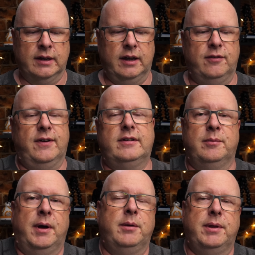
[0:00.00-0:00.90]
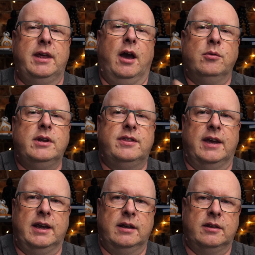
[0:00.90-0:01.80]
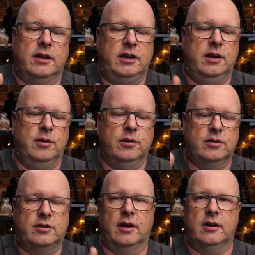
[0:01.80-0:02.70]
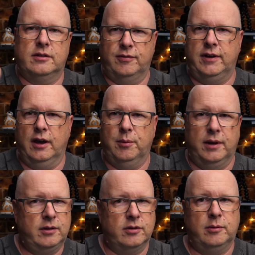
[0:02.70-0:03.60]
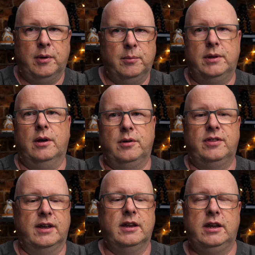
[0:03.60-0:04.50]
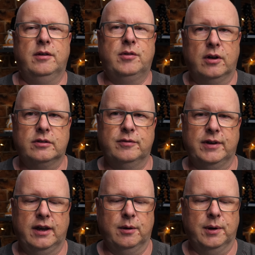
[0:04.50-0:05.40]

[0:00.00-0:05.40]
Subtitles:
In fact, it might be the only thing that you start to video with because it might be the only thing that you've got to video